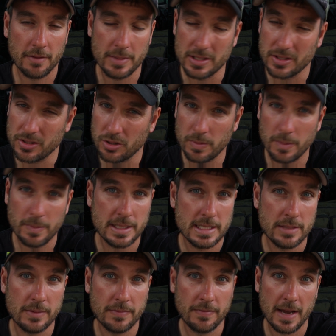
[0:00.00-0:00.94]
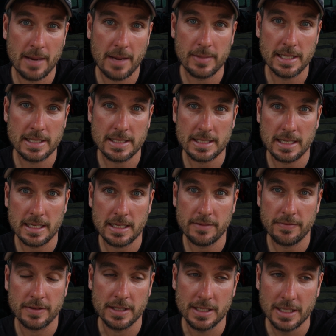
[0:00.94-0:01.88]
I've been super busy with family
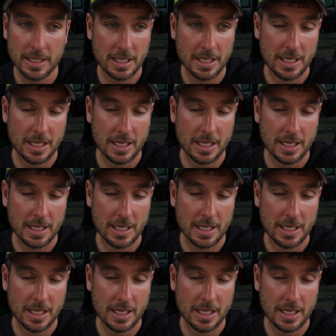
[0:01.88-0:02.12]
stuff, and